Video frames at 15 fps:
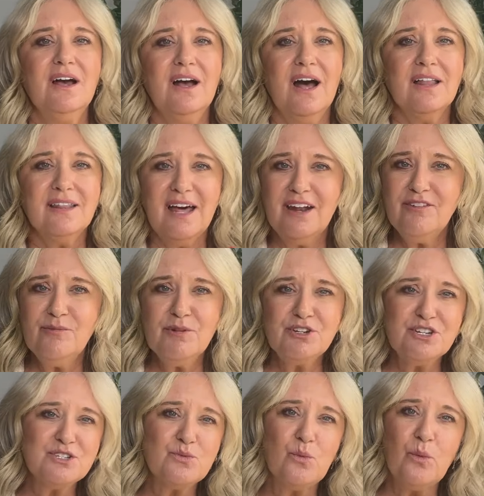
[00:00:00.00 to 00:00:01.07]
a lot of them are
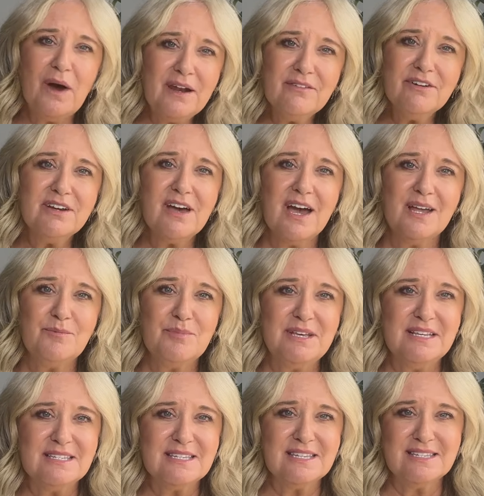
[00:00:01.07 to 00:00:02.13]
just one-of-a-kind
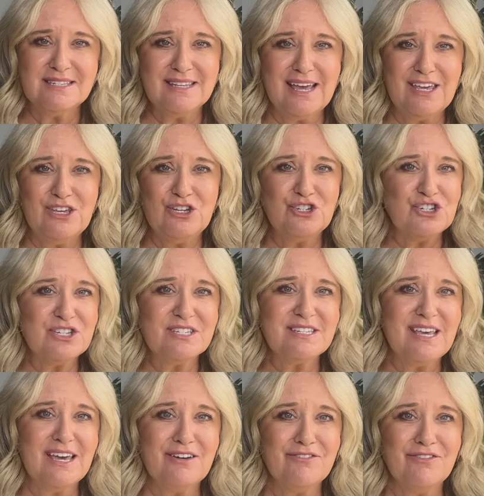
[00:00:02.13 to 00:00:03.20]
pieces that you just
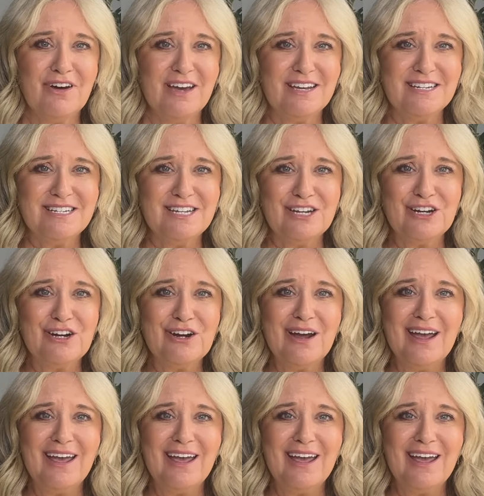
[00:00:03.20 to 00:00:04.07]
can't find here.